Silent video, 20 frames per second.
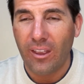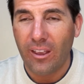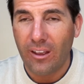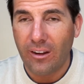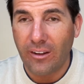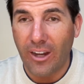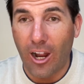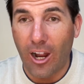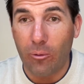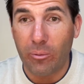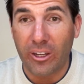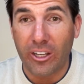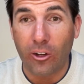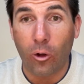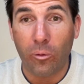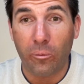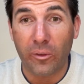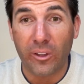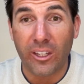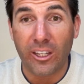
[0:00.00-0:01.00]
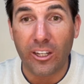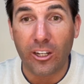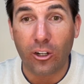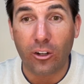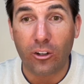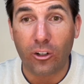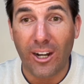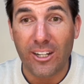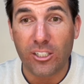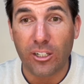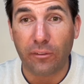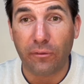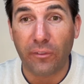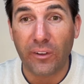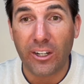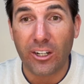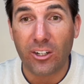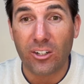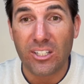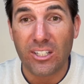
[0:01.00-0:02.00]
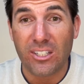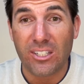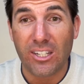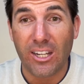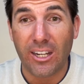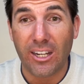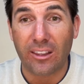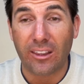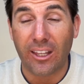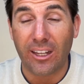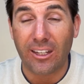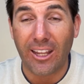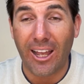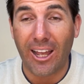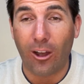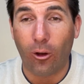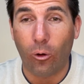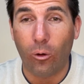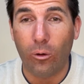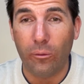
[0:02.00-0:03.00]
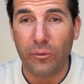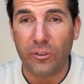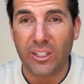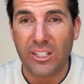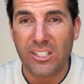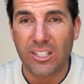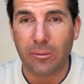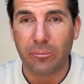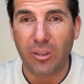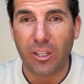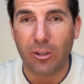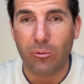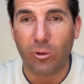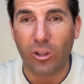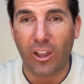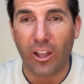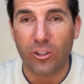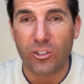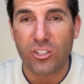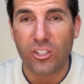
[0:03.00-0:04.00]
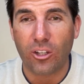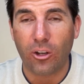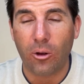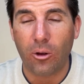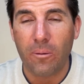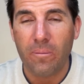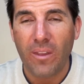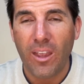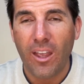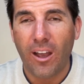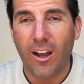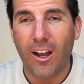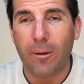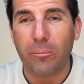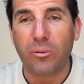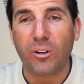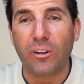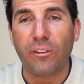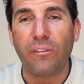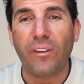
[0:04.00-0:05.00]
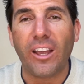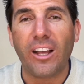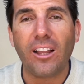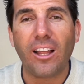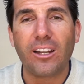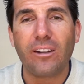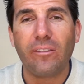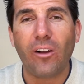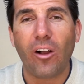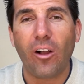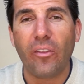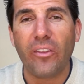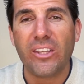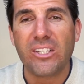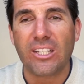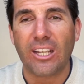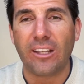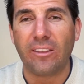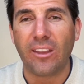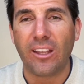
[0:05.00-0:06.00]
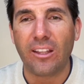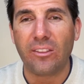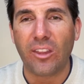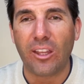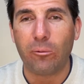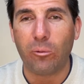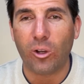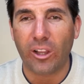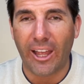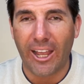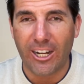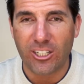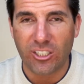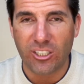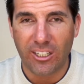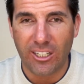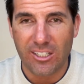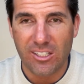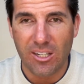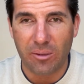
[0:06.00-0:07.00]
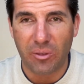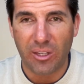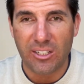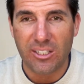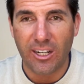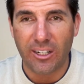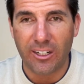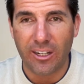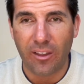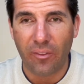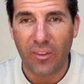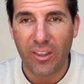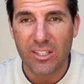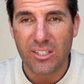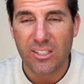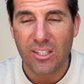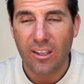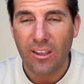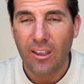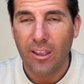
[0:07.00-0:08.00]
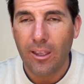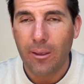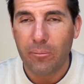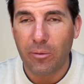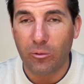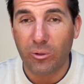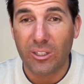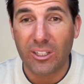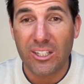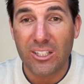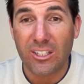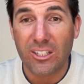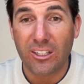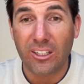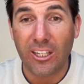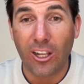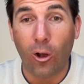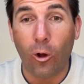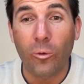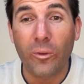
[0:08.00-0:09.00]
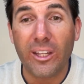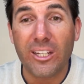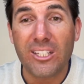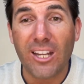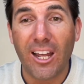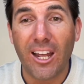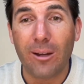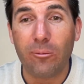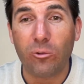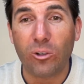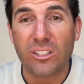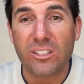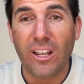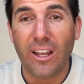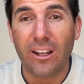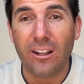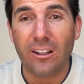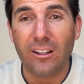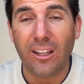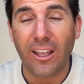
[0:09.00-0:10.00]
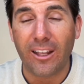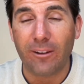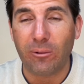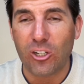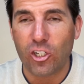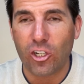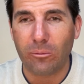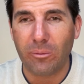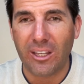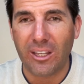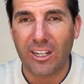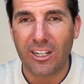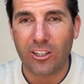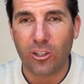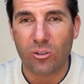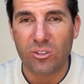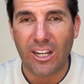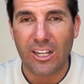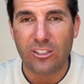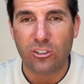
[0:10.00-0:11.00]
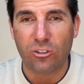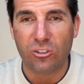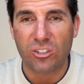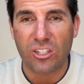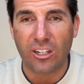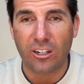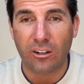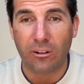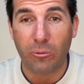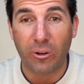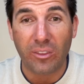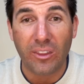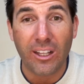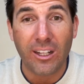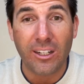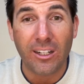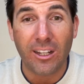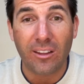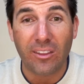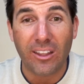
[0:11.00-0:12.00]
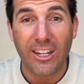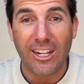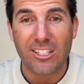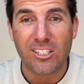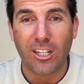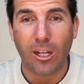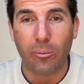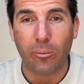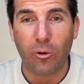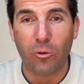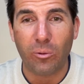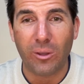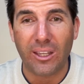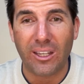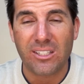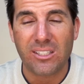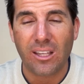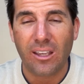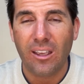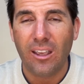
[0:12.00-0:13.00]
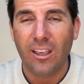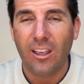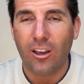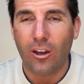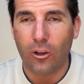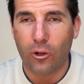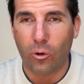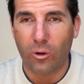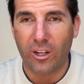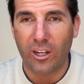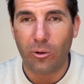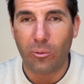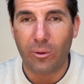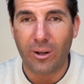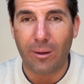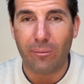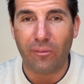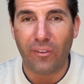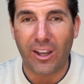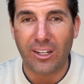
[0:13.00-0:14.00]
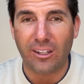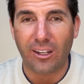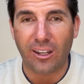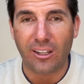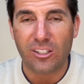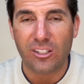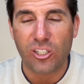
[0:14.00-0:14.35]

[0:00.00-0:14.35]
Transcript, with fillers: Now, we can hopefully cross our fingers and say that, yeah, hopefully something will also prevail out of all this and that they will actually get something done on this. But realistically, only time will tell, and we should be getting those answers here within the next couple weeks, according to what I'm finding.